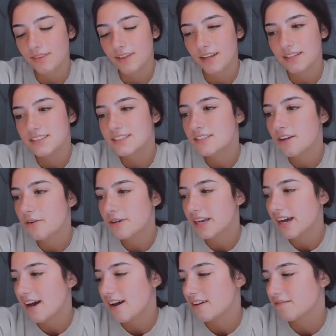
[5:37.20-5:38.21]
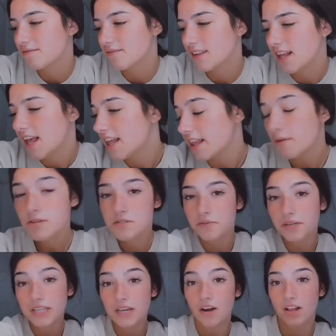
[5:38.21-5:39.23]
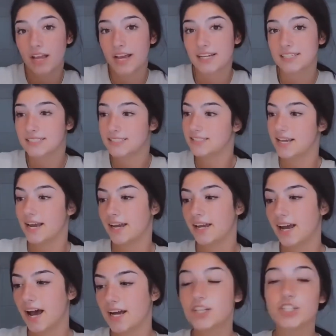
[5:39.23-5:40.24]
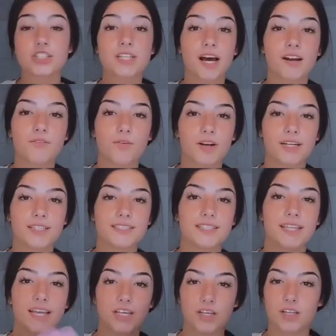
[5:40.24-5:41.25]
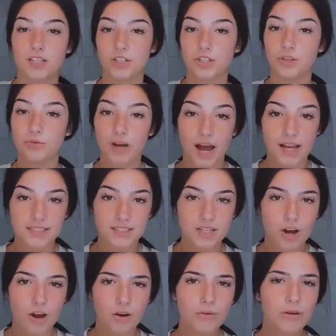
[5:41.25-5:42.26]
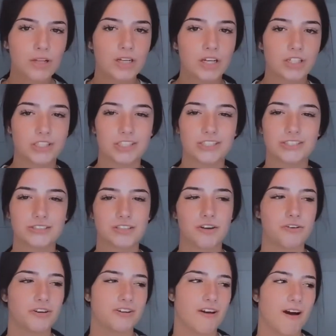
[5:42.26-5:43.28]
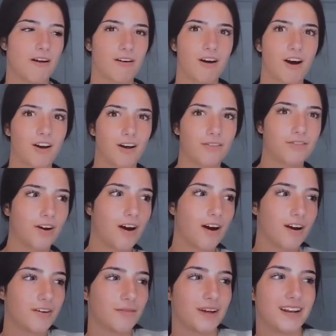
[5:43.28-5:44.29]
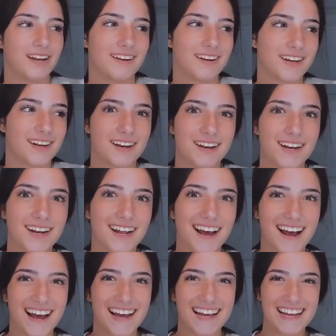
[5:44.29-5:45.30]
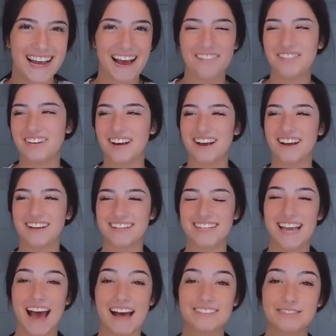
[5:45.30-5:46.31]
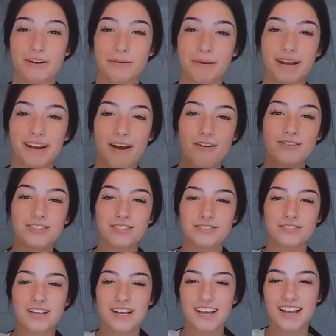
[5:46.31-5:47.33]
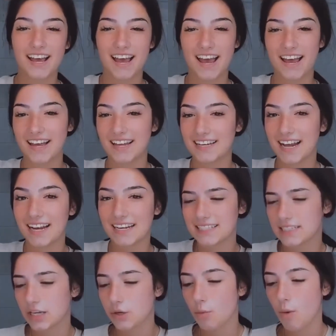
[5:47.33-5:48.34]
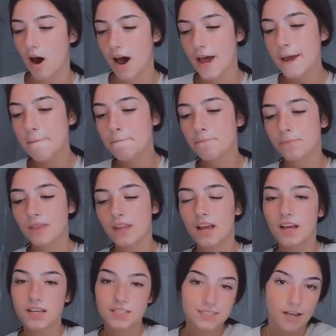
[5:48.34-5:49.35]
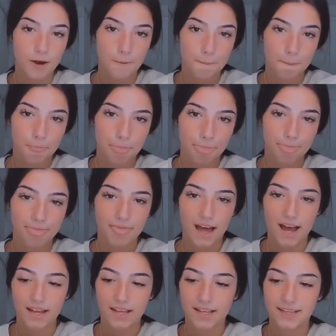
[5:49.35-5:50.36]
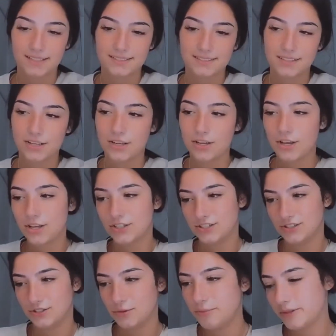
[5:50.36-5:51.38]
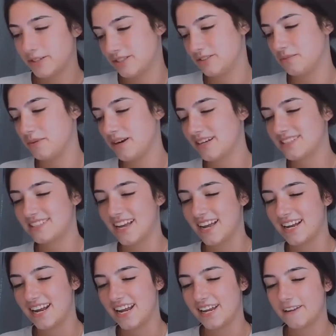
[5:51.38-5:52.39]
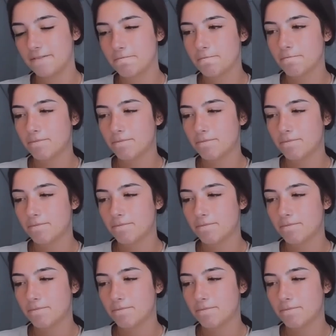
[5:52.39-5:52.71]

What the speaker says: So yeah, that was really all I had to say. I just kind of wanted to let you guys know, just so you're not caught off guard when I have a cast on my nose and I didn't tell you why. So that is super, super exciting.